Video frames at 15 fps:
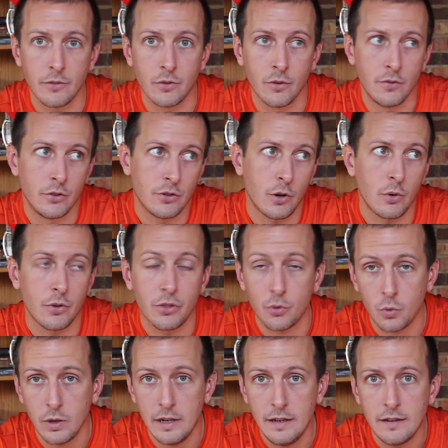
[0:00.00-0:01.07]
So if you start with
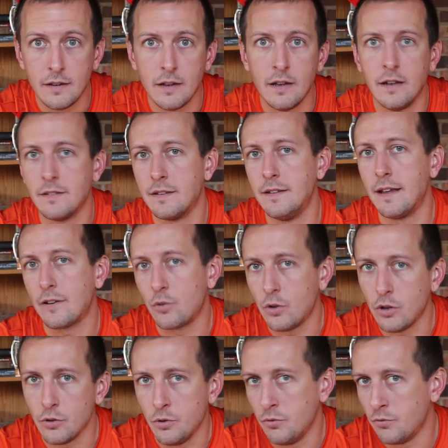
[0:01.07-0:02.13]
3, the next week
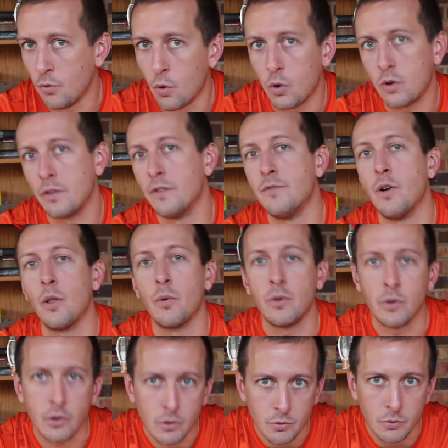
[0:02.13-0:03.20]
you'll do 4, and the following
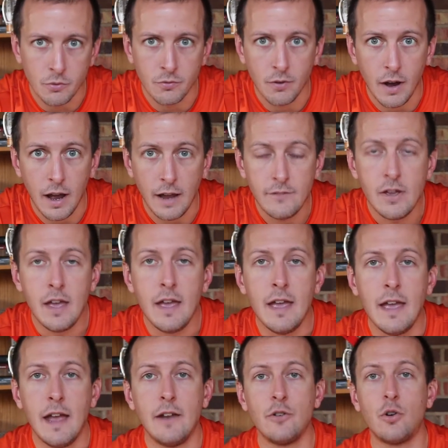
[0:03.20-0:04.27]
week you'll do 5,
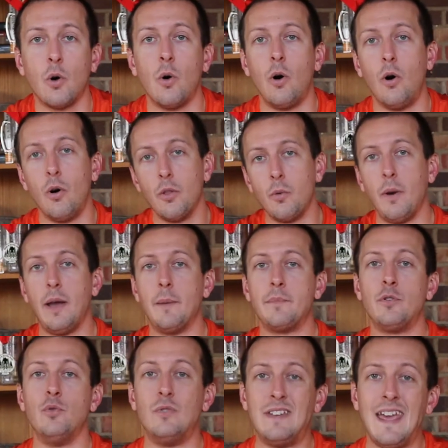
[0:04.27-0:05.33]
and you'll go all the way up
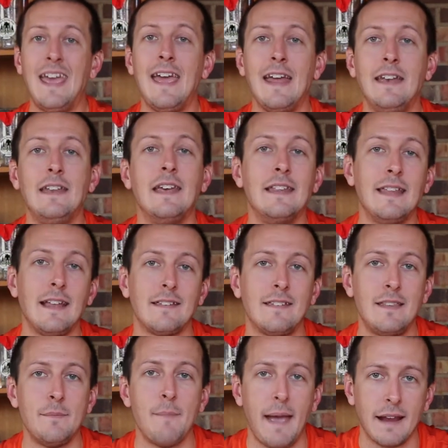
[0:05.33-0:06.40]
to 10, and that's
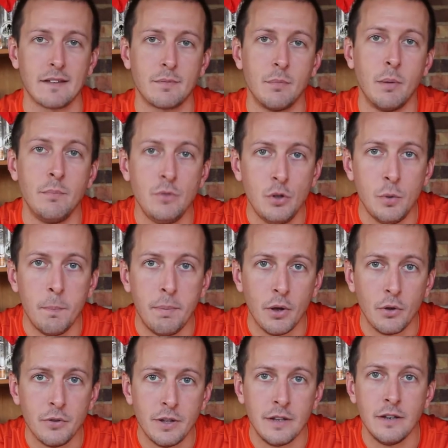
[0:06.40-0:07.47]
the maximum you
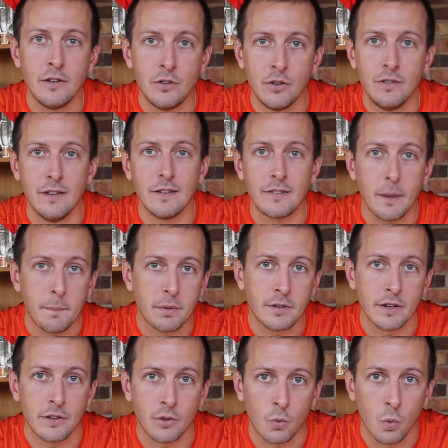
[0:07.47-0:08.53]
build into this
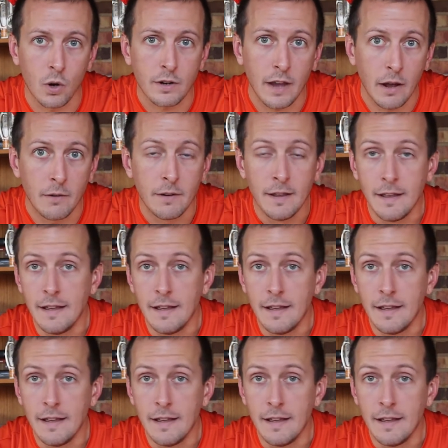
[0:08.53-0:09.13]
particular workout.